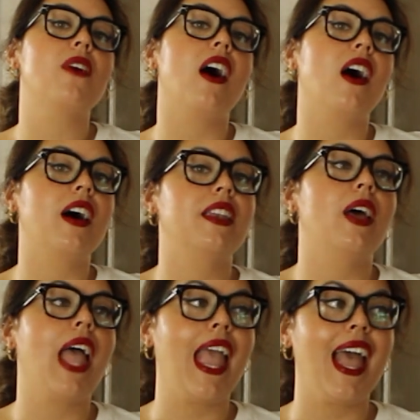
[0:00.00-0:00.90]
on
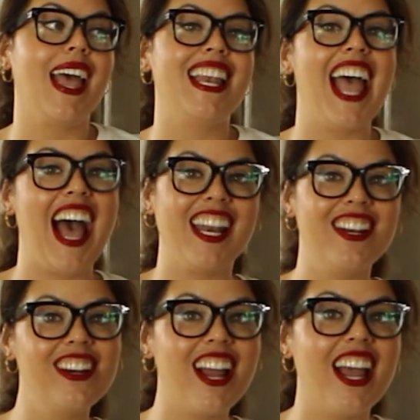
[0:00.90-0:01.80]
and add
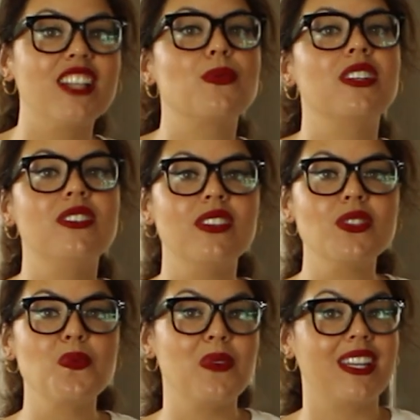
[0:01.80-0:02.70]
in our eggs. We're gonna do
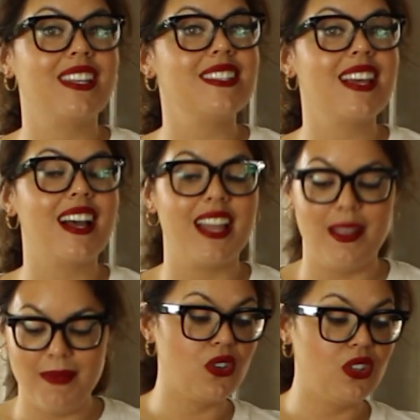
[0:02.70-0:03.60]
this one at a
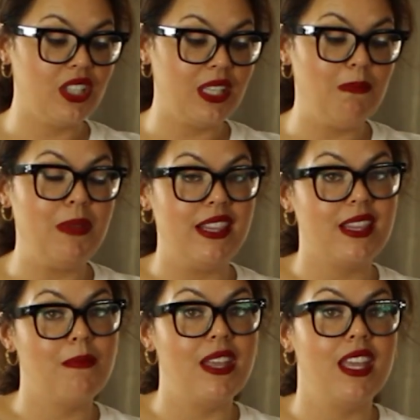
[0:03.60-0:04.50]
time, thoroughly beat
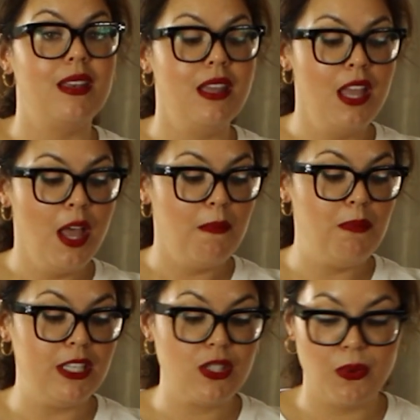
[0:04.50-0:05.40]
them in
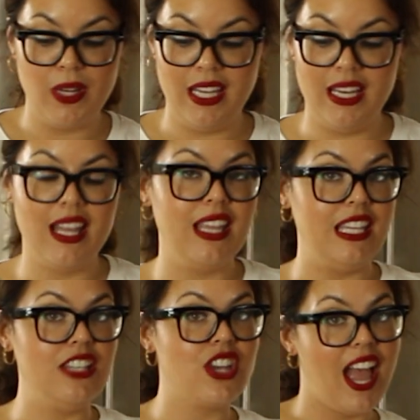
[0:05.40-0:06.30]
between each